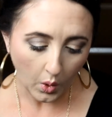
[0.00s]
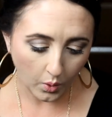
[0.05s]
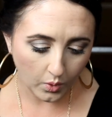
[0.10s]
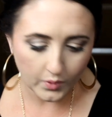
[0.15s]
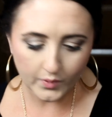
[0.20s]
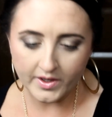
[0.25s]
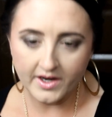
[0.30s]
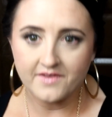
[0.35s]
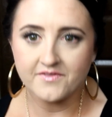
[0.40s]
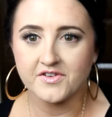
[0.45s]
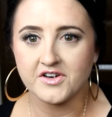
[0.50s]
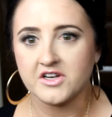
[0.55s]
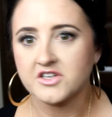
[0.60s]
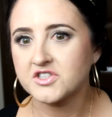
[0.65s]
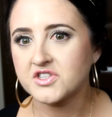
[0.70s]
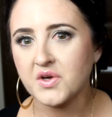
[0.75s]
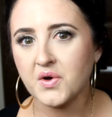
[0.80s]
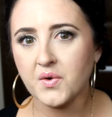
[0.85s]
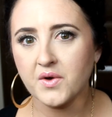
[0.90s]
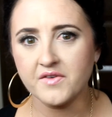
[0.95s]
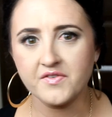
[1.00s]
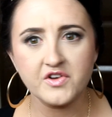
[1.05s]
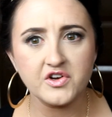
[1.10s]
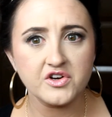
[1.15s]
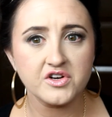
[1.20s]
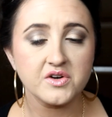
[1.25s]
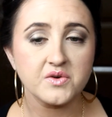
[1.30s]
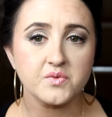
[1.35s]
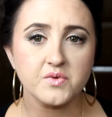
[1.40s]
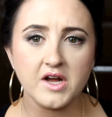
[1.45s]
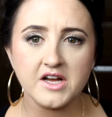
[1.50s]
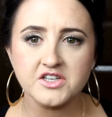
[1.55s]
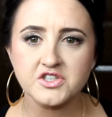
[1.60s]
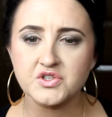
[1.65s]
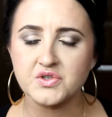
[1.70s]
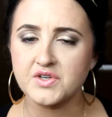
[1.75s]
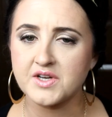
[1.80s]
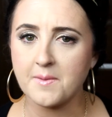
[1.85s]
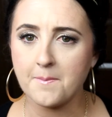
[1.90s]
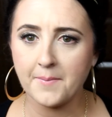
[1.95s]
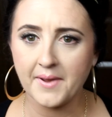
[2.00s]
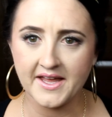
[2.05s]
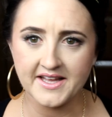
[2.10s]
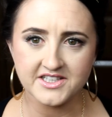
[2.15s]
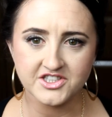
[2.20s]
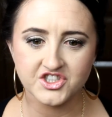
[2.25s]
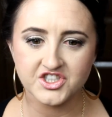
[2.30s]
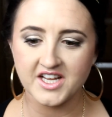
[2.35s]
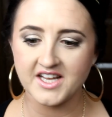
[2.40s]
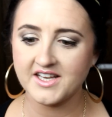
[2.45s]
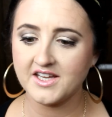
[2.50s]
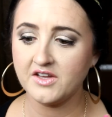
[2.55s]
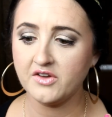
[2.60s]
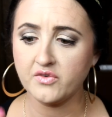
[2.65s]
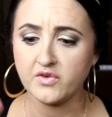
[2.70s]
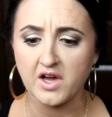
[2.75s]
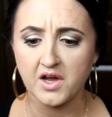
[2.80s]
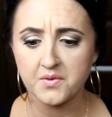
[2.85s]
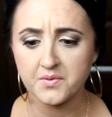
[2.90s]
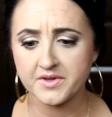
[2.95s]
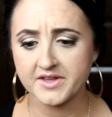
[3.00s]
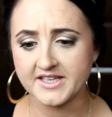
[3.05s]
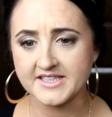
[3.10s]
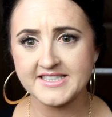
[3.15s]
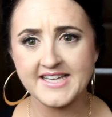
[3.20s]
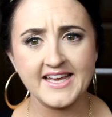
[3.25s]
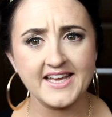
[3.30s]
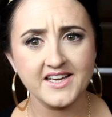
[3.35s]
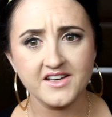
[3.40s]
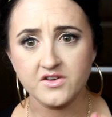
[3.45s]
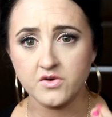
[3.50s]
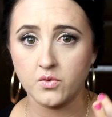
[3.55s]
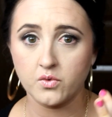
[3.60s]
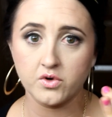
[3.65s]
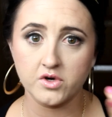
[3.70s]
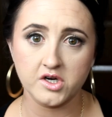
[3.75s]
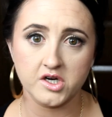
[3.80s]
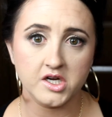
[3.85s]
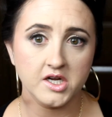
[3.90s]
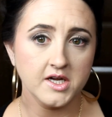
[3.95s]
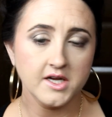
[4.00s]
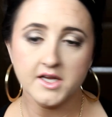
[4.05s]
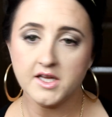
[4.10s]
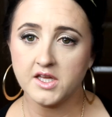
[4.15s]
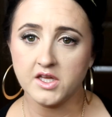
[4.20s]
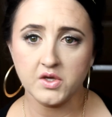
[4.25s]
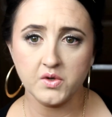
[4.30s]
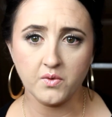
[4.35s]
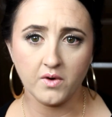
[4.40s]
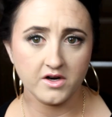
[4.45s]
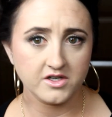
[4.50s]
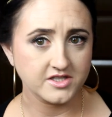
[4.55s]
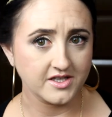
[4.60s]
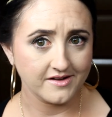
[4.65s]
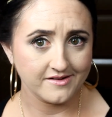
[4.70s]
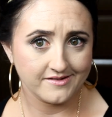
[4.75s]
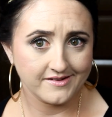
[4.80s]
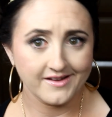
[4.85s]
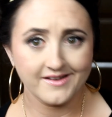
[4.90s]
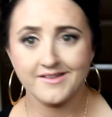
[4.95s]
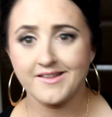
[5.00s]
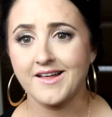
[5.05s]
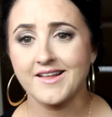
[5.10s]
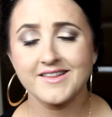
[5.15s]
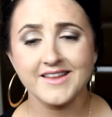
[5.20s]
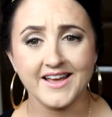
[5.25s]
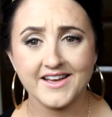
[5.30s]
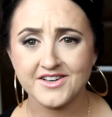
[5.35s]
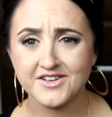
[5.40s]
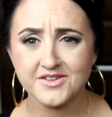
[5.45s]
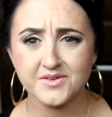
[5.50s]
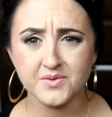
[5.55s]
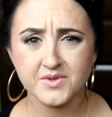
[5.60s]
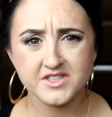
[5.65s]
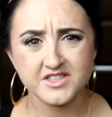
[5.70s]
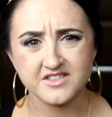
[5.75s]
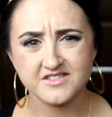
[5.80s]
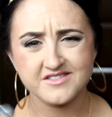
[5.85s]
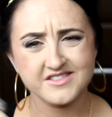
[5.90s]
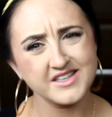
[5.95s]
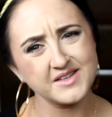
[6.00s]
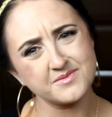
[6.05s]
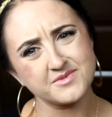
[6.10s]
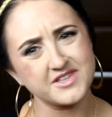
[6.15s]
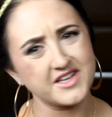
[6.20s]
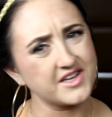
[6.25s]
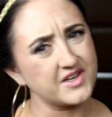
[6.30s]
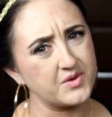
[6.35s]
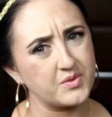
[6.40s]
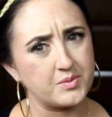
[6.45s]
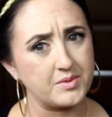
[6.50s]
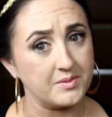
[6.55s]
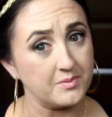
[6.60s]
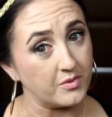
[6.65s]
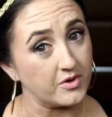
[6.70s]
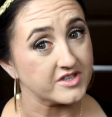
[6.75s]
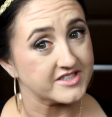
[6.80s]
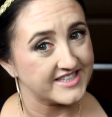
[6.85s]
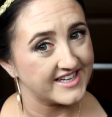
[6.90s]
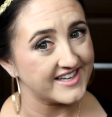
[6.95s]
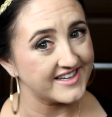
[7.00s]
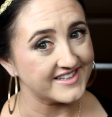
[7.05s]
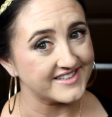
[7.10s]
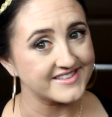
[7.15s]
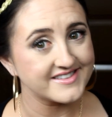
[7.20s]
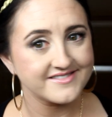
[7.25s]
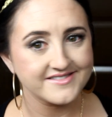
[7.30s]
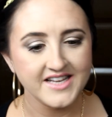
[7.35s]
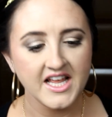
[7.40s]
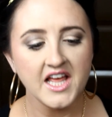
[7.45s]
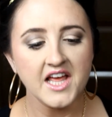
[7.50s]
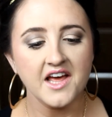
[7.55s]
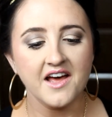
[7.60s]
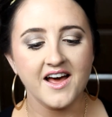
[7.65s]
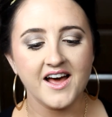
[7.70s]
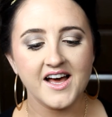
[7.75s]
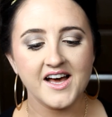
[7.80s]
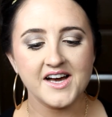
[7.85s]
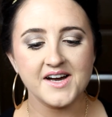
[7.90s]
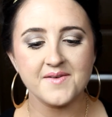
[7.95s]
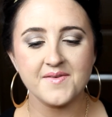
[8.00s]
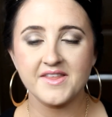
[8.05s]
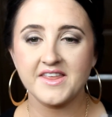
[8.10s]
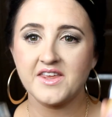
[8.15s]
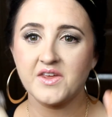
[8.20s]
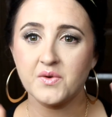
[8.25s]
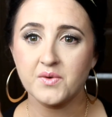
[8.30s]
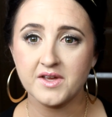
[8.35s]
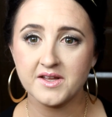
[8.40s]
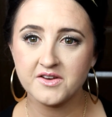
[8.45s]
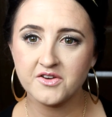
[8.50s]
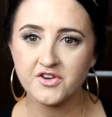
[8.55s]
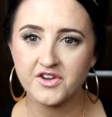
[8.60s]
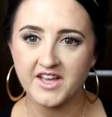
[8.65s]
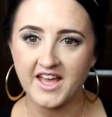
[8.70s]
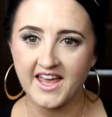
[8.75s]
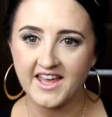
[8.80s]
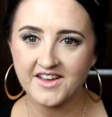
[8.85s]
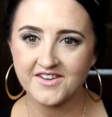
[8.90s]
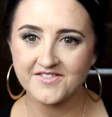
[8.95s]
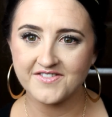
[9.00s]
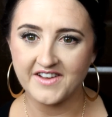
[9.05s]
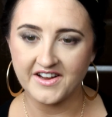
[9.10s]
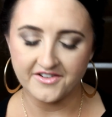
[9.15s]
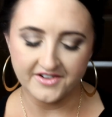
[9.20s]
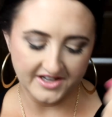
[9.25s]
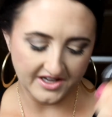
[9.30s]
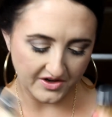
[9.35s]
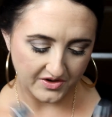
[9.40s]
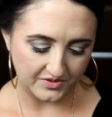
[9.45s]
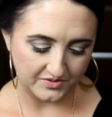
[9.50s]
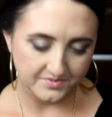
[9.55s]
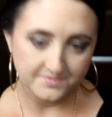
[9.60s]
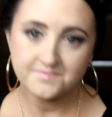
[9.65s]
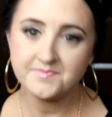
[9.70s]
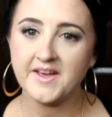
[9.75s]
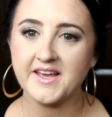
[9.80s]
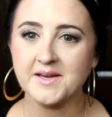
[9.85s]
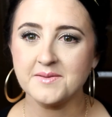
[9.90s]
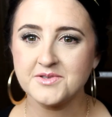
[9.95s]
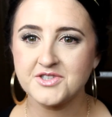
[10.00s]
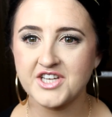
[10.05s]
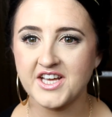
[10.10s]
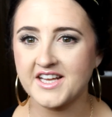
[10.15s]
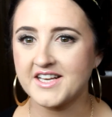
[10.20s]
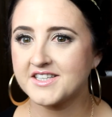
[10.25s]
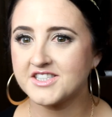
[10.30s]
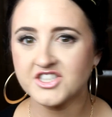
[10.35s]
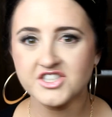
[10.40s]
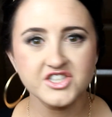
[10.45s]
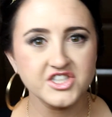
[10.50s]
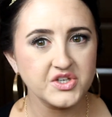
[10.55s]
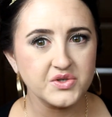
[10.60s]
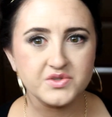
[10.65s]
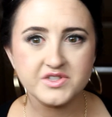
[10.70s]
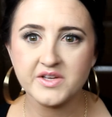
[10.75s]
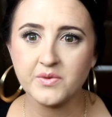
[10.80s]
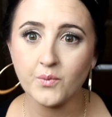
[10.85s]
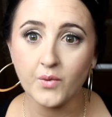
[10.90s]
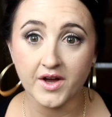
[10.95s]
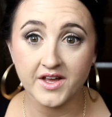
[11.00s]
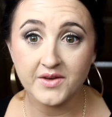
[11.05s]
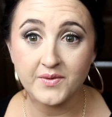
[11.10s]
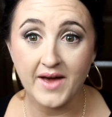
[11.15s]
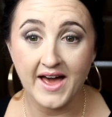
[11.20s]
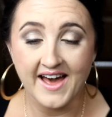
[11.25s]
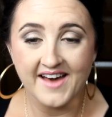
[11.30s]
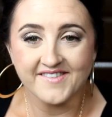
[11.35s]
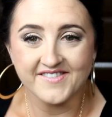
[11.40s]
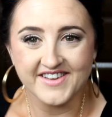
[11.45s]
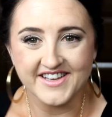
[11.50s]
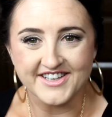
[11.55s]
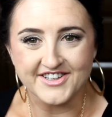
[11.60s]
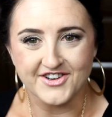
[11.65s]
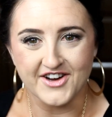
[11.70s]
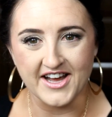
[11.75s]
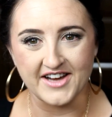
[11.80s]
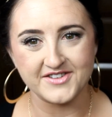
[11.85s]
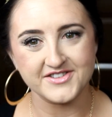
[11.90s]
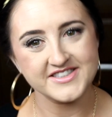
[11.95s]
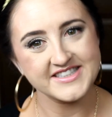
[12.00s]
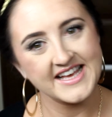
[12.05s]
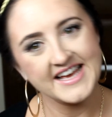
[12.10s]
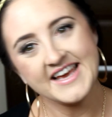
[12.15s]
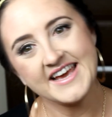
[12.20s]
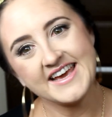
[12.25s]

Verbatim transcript: or whatever. So if you're in a rush or in a pinch and you have got really tan or you are suddenly a lot lighter, which seems like you would be more tan, um, you can create your very own makeup shade just using what you have in your house.